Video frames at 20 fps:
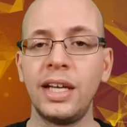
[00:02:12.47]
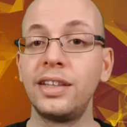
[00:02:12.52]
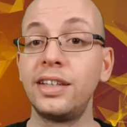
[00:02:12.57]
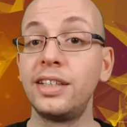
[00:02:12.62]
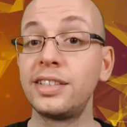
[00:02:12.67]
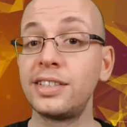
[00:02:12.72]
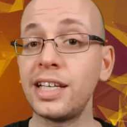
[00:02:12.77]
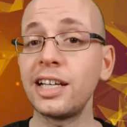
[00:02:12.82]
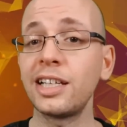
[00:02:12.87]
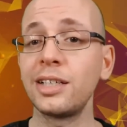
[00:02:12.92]

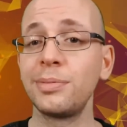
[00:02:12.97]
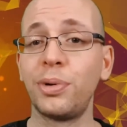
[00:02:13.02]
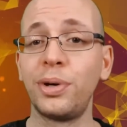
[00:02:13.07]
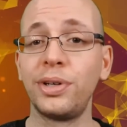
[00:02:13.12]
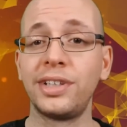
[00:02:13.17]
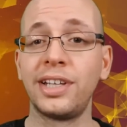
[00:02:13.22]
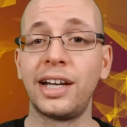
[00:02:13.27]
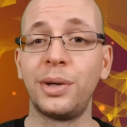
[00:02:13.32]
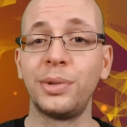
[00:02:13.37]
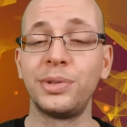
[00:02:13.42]
The second
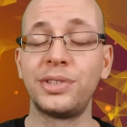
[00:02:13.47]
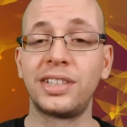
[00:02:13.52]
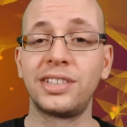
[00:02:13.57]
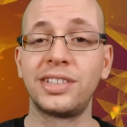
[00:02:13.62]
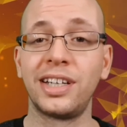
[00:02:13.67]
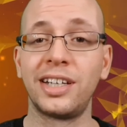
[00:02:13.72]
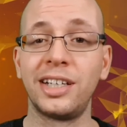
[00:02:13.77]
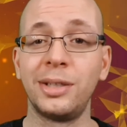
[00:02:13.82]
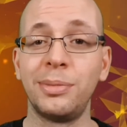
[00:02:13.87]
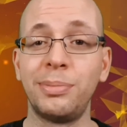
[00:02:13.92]
point that I was
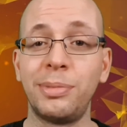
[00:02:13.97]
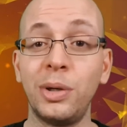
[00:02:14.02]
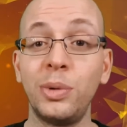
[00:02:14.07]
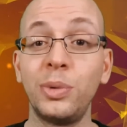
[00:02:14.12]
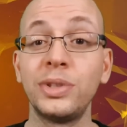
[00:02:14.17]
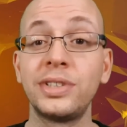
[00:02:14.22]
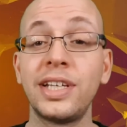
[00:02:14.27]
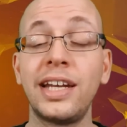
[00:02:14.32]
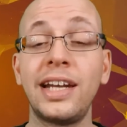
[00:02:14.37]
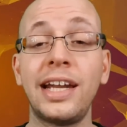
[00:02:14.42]
excited about
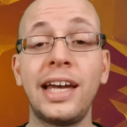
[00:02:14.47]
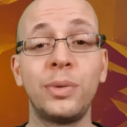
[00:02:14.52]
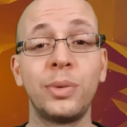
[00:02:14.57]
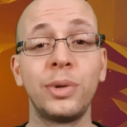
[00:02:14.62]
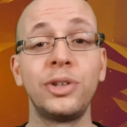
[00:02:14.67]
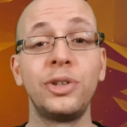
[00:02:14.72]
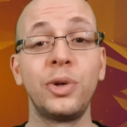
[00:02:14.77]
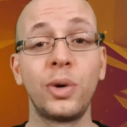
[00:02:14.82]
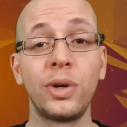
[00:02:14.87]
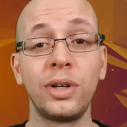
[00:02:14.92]
was that
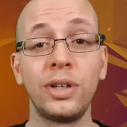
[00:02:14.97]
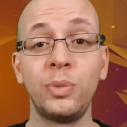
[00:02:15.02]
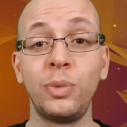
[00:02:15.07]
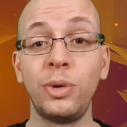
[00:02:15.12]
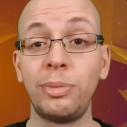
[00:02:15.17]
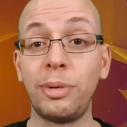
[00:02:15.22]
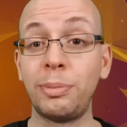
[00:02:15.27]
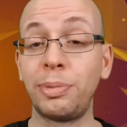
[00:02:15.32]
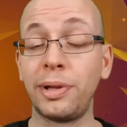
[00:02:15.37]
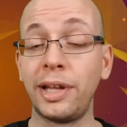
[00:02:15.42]
Edward Norton
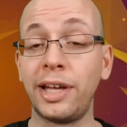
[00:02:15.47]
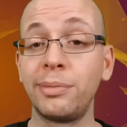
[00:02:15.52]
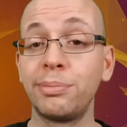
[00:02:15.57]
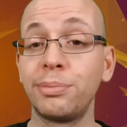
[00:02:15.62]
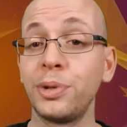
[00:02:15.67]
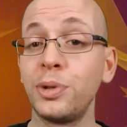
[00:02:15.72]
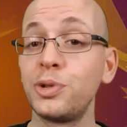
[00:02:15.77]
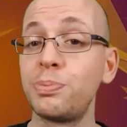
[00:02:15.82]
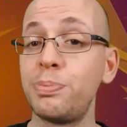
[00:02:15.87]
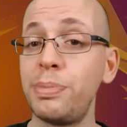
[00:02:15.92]
would be playing
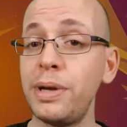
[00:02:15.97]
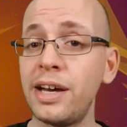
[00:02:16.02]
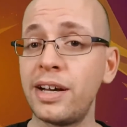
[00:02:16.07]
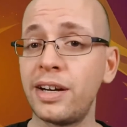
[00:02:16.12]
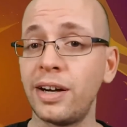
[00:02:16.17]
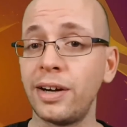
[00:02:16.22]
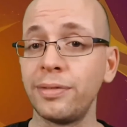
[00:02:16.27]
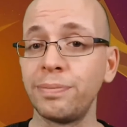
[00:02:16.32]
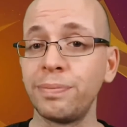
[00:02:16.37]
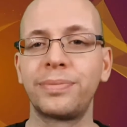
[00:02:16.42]
Bruce
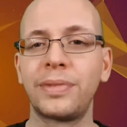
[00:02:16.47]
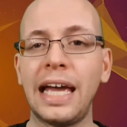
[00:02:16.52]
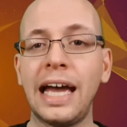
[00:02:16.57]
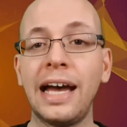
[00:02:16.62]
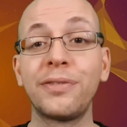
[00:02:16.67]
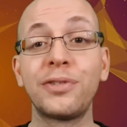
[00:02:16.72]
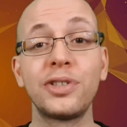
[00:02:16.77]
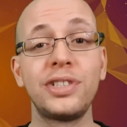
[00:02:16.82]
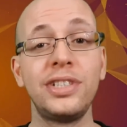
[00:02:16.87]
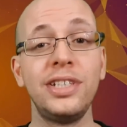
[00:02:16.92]
Banner.
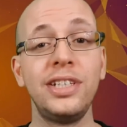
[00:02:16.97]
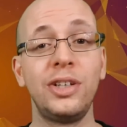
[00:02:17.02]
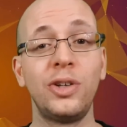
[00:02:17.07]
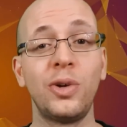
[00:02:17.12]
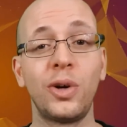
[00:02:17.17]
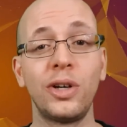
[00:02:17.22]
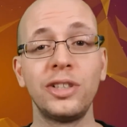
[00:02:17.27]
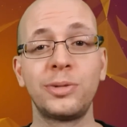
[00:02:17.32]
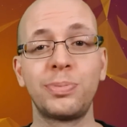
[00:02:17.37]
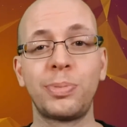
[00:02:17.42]
After seeing
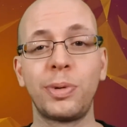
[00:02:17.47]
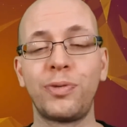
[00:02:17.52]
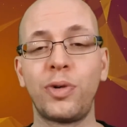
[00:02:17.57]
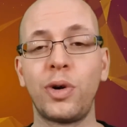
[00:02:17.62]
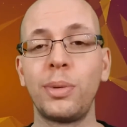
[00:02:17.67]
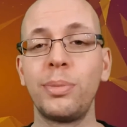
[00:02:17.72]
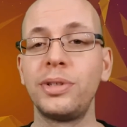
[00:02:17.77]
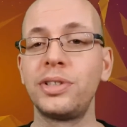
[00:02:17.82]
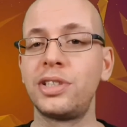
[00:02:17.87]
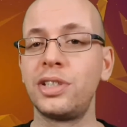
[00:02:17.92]
Norton's
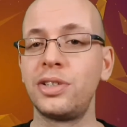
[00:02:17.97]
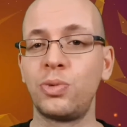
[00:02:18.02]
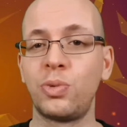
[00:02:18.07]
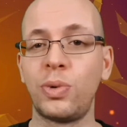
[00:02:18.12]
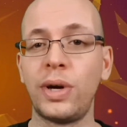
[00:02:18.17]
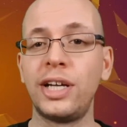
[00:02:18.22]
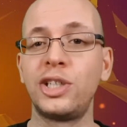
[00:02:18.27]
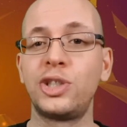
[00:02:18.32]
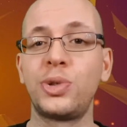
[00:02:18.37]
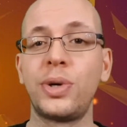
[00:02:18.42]
performance in
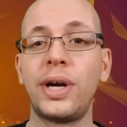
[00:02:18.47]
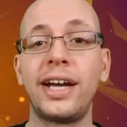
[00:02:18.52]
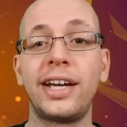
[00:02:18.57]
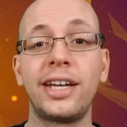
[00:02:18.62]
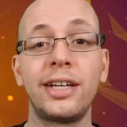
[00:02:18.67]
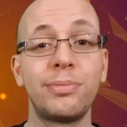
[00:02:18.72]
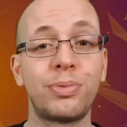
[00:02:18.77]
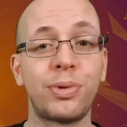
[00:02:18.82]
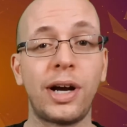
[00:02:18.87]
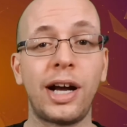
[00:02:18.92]
Red
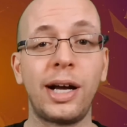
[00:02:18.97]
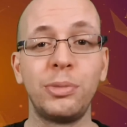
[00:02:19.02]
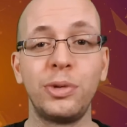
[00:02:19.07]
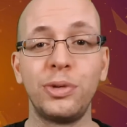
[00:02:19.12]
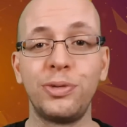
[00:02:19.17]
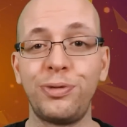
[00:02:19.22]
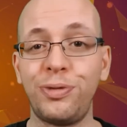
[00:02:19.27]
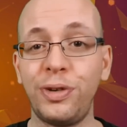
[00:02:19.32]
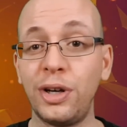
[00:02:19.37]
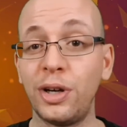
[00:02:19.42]
Dragon, Primal
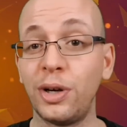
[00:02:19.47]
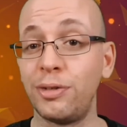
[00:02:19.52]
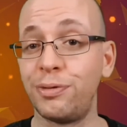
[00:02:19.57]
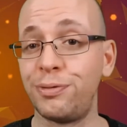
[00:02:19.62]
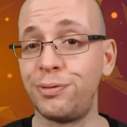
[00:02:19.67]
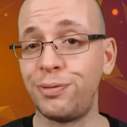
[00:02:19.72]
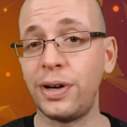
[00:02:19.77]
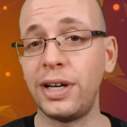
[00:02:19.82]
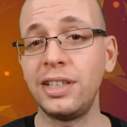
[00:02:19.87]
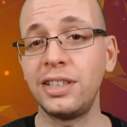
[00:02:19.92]
Fear, and
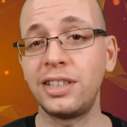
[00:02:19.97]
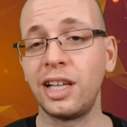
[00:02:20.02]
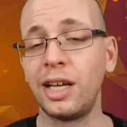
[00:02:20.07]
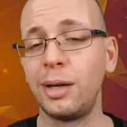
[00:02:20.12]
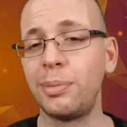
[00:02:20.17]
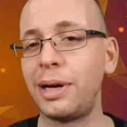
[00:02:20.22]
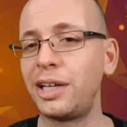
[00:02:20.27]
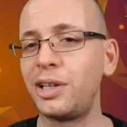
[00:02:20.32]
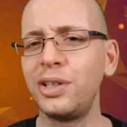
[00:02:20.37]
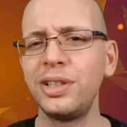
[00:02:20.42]
Fight
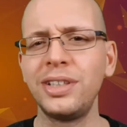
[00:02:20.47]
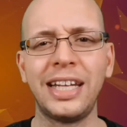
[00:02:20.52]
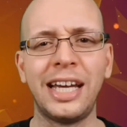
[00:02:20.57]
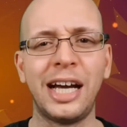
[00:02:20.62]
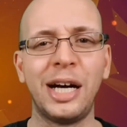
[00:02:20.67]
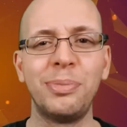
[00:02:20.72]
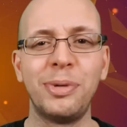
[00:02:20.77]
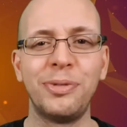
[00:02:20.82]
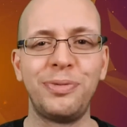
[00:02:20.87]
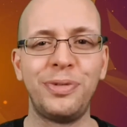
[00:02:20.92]
Club, I couldn't
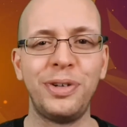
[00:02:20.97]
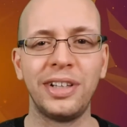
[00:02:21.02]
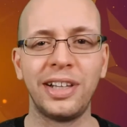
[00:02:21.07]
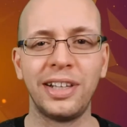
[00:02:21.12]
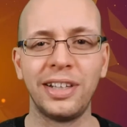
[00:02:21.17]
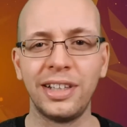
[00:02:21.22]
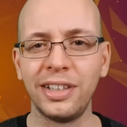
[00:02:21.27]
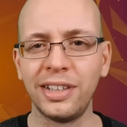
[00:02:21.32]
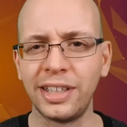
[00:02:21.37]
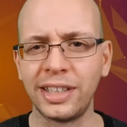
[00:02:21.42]
help but feel a
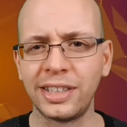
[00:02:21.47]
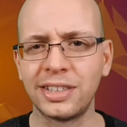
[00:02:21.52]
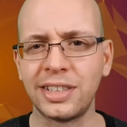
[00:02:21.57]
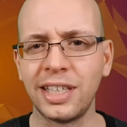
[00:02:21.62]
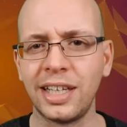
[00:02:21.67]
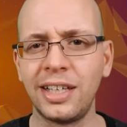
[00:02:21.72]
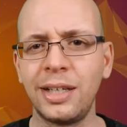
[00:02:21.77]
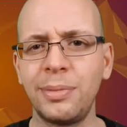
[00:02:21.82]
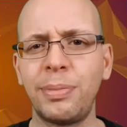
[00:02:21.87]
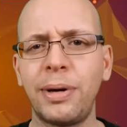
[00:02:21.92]
little
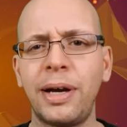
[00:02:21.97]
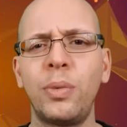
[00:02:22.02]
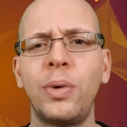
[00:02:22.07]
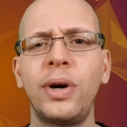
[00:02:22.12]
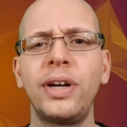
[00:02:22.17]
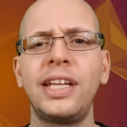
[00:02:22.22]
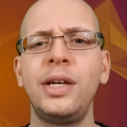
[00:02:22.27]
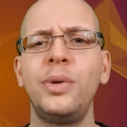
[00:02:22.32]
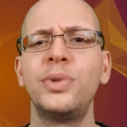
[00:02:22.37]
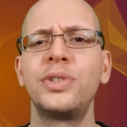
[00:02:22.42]
excited by
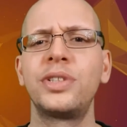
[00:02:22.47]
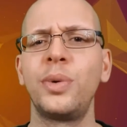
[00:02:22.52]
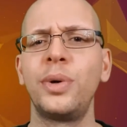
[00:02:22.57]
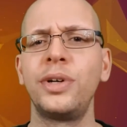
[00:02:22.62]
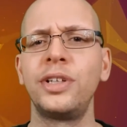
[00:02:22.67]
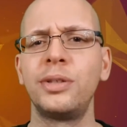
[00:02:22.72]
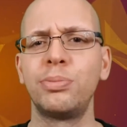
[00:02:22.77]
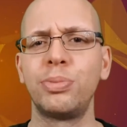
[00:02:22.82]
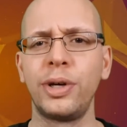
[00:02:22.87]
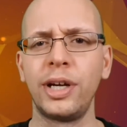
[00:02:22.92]
what he was
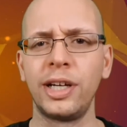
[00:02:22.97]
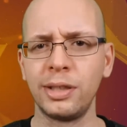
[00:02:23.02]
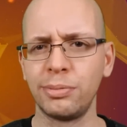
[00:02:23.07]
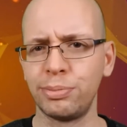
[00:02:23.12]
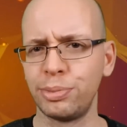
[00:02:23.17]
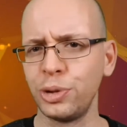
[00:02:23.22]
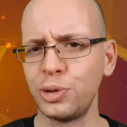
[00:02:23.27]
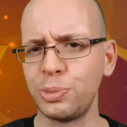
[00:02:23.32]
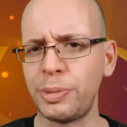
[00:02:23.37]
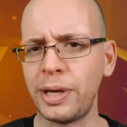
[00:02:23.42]
going to bring to
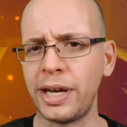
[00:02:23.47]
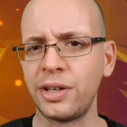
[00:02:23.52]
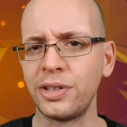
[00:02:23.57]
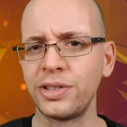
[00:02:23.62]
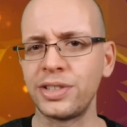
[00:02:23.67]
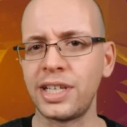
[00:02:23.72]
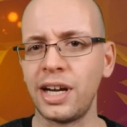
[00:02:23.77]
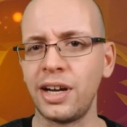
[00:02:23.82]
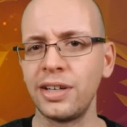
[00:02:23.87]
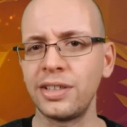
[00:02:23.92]
Bruce
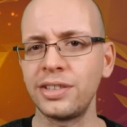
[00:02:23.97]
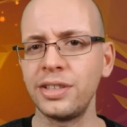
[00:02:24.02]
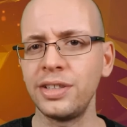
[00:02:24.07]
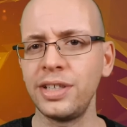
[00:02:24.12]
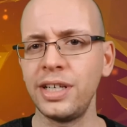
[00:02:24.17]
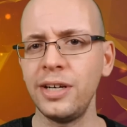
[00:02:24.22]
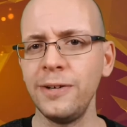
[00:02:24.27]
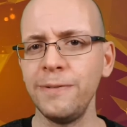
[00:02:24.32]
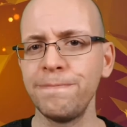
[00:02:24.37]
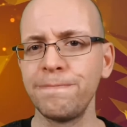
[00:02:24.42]
Banner's character
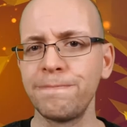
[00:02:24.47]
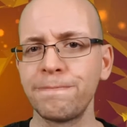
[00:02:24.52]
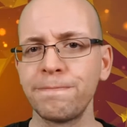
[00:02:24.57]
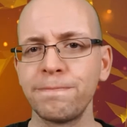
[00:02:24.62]
here.